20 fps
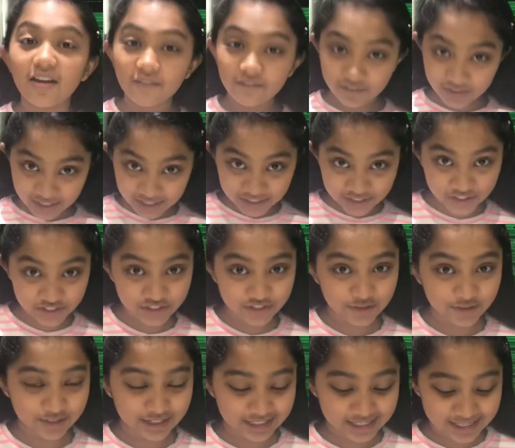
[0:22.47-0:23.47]
First you're
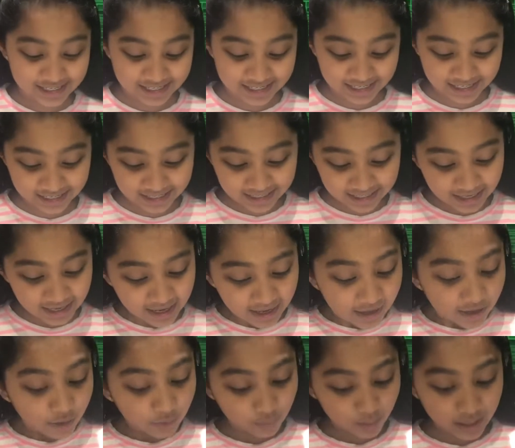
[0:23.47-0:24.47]
going to need
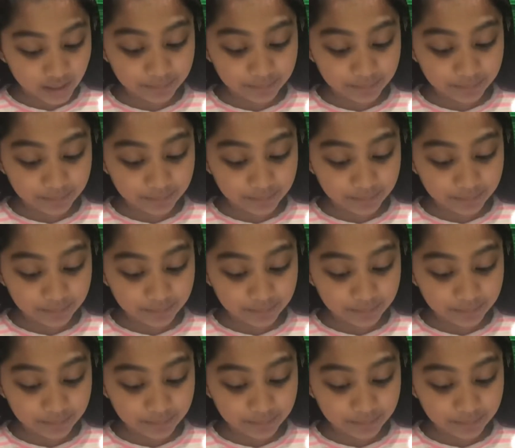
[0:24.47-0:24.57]
one